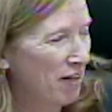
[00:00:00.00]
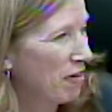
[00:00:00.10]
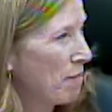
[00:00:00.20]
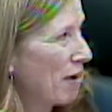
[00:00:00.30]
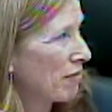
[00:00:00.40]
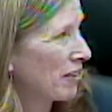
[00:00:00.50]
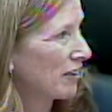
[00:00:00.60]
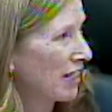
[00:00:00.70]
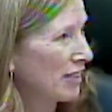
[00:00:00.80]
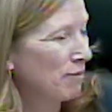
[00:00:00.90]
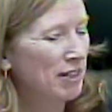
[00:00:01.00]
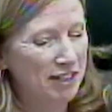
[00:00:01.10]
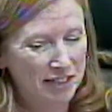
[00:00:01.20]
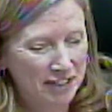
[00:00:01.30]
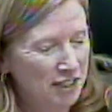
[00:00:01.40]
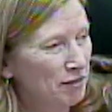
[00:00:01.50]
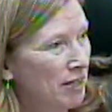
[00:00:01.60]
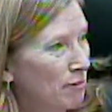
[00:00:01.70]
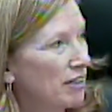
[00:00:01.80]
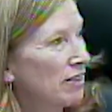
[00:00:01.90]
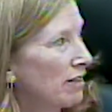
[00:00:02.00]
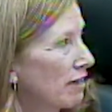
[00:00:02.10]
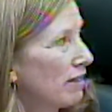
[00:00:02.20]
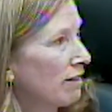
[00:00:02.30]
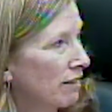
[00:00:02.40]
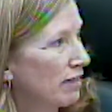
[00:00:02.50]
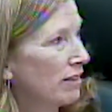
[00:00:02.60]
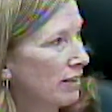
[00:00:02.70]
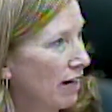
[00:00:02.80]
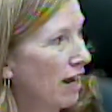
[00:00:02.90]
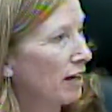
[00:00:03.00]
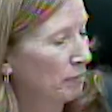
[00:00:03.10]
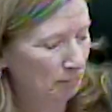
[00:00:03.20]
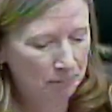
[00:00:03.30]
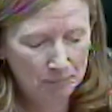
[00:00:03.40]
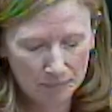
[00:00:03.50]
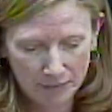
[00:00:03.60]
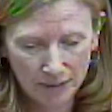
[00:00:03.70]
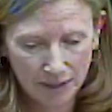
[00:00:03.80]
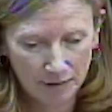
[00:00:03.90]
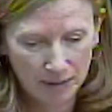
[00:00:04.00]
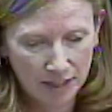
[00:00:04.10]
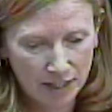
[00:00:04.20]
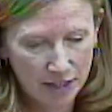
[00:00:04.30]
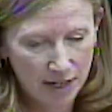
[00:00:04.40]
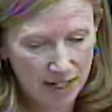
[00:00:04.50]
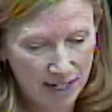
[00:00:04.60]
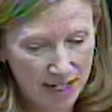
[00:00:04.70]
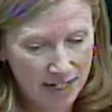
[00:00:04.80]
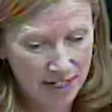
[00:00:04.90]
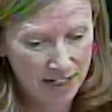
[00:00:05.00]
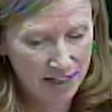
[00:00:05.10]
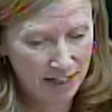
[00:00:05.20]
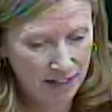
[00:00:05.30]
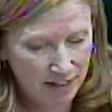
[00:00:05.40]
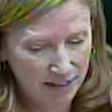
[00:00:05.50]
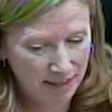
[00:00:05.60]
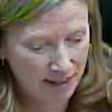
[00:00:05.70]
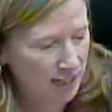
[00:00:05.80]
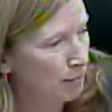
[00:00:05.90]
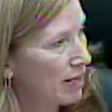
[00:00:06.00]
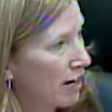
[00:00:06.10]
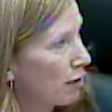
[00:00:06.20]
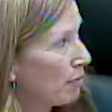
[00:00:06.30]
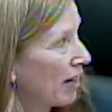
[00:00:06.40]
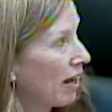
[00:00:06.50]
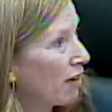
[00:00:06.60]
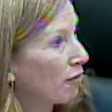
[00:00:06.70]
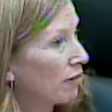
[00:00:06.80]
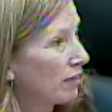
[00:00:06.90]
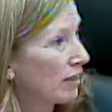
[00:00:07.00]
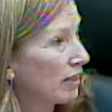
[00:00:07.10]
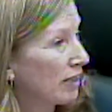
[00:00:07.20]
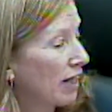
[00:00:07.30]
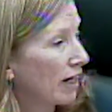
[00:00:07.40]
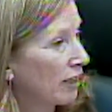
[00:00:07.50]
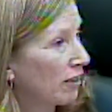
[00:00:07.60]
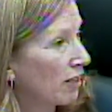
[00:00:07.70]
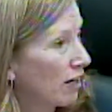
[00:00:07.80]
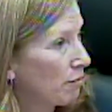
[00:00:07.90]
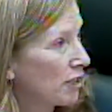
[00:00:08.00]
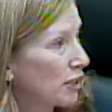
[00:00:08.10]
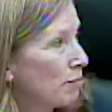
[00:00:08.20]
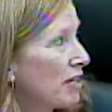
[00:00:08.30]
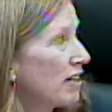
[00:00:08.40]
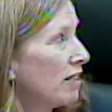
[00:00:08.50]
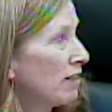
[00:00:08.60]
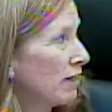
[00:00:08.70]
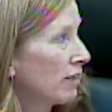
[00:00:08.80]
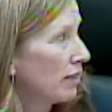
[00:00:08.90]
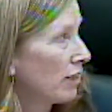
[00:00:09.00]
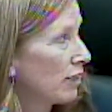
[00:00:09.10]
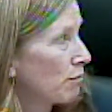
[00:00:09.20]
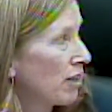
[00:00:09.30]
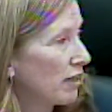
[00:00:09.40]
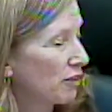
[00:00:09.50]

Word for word: We met with her last week, and she was able to start today. So uh, Annie uh, has been helping out and getting her caught up to speed as well.